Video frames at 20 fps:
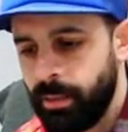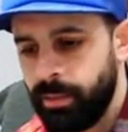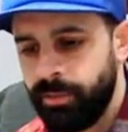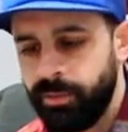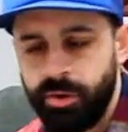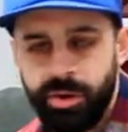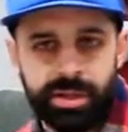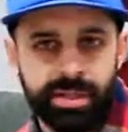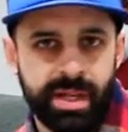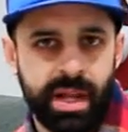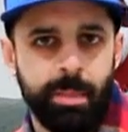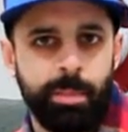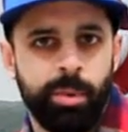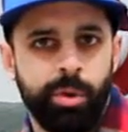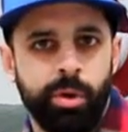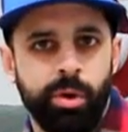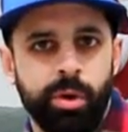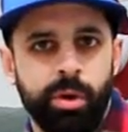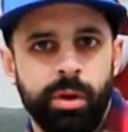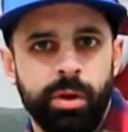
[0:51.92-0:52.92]
For
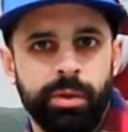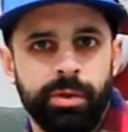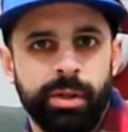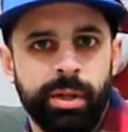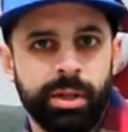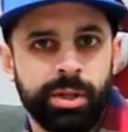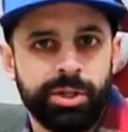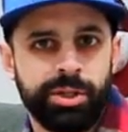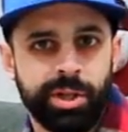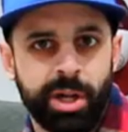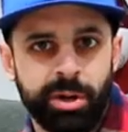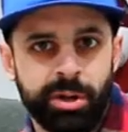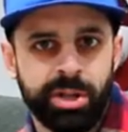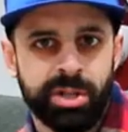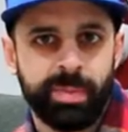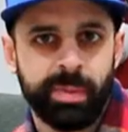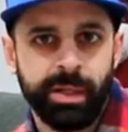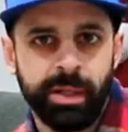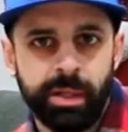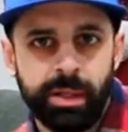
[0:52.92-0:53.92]
example, the shutter
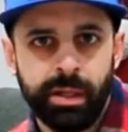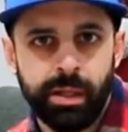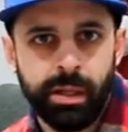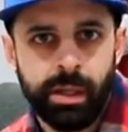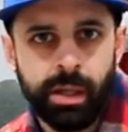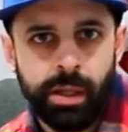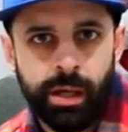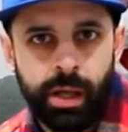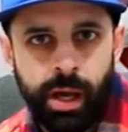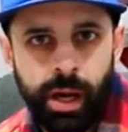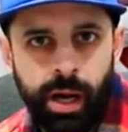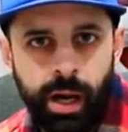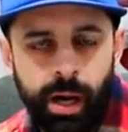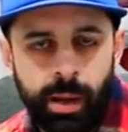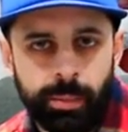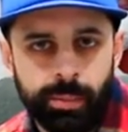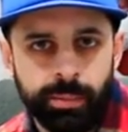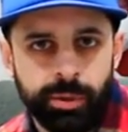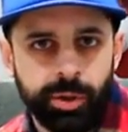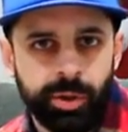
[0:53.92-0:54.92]
speed.
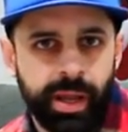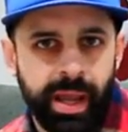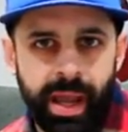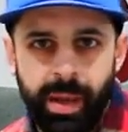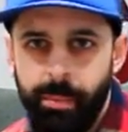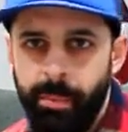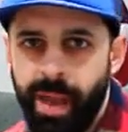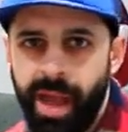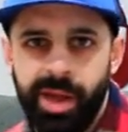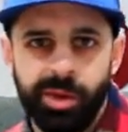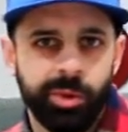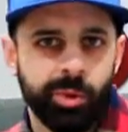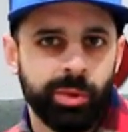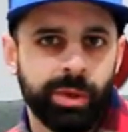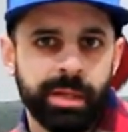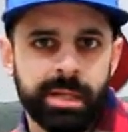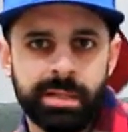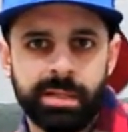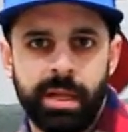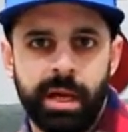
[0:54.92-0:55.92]
You can't
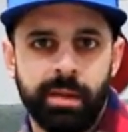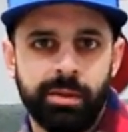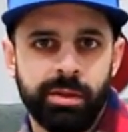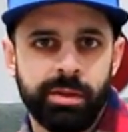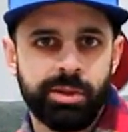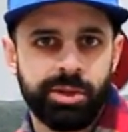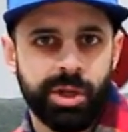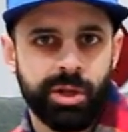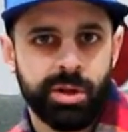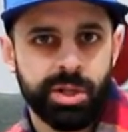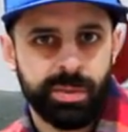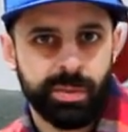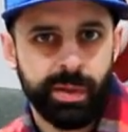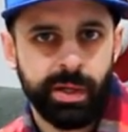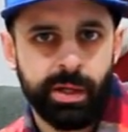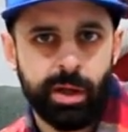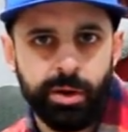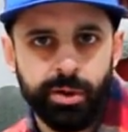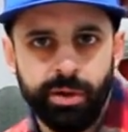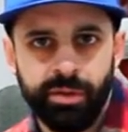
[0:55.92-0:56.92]
manually set the shutter
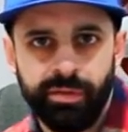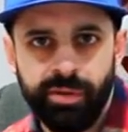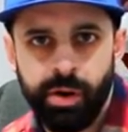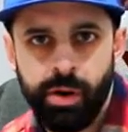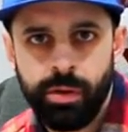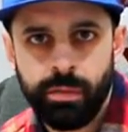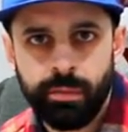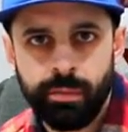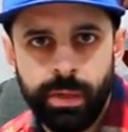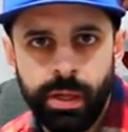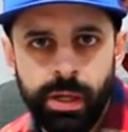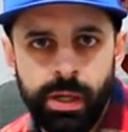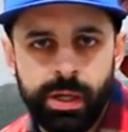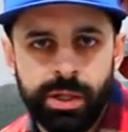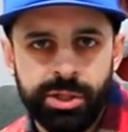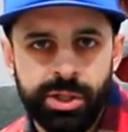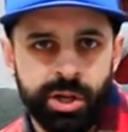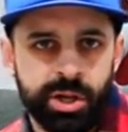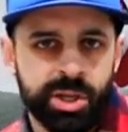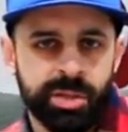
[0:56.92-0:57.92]
speed on your phone.
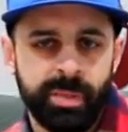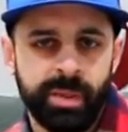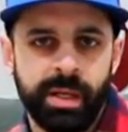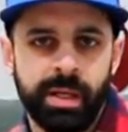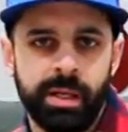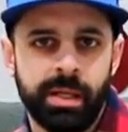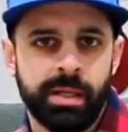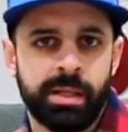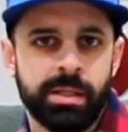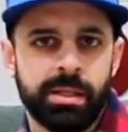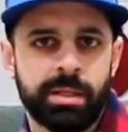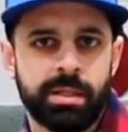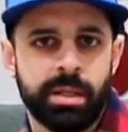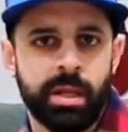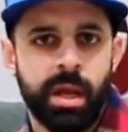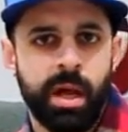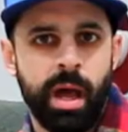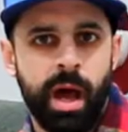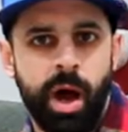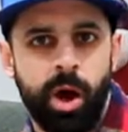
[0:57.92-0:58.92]
Shutter speed is
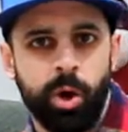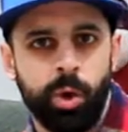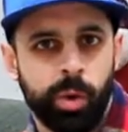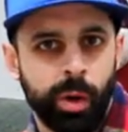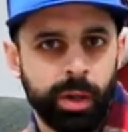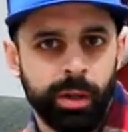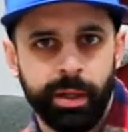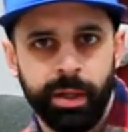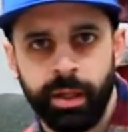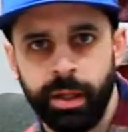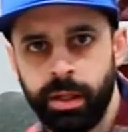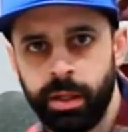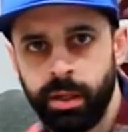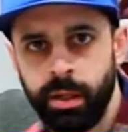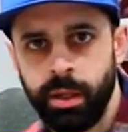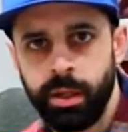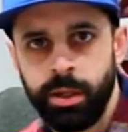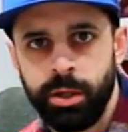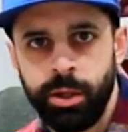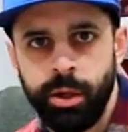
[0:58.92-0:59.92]
how quickly
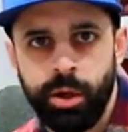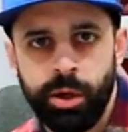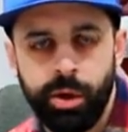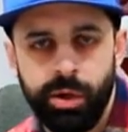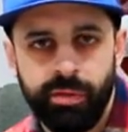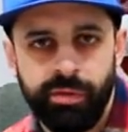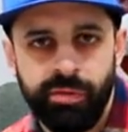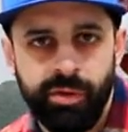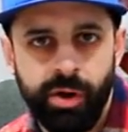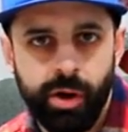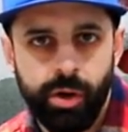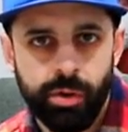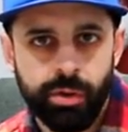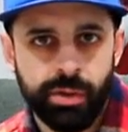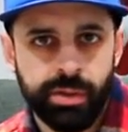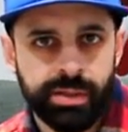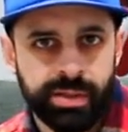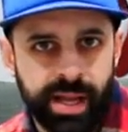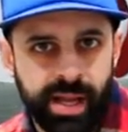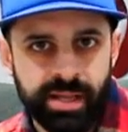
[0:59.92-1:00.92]
your
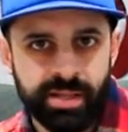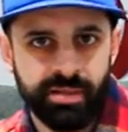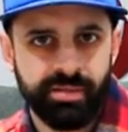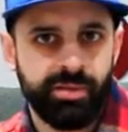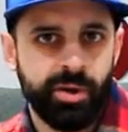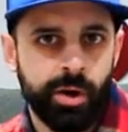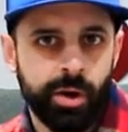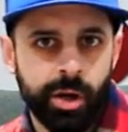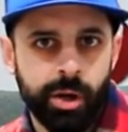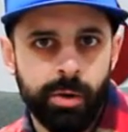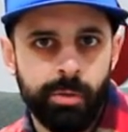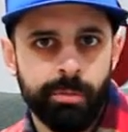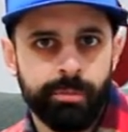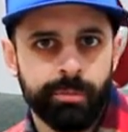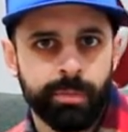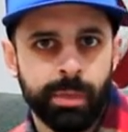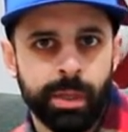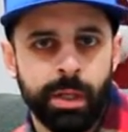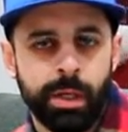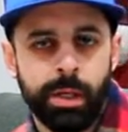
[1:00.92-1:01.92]
phone takes a photo.
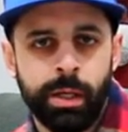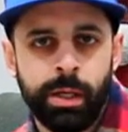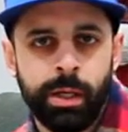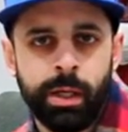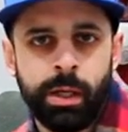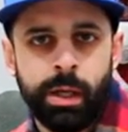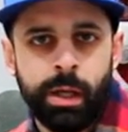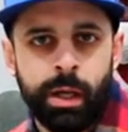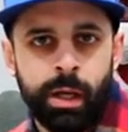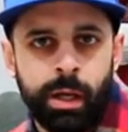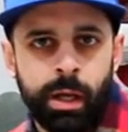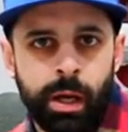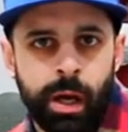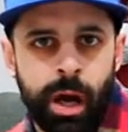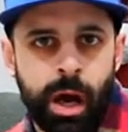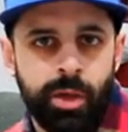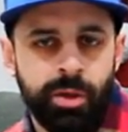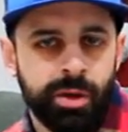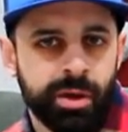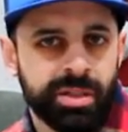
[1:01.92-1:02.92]

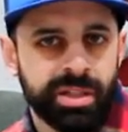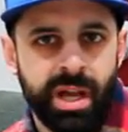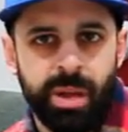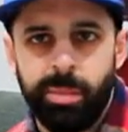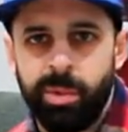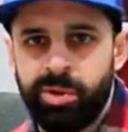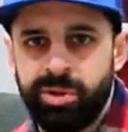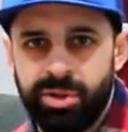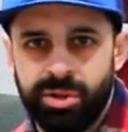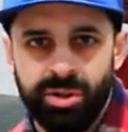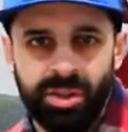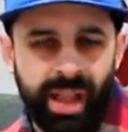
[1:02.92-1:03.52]
Other examples are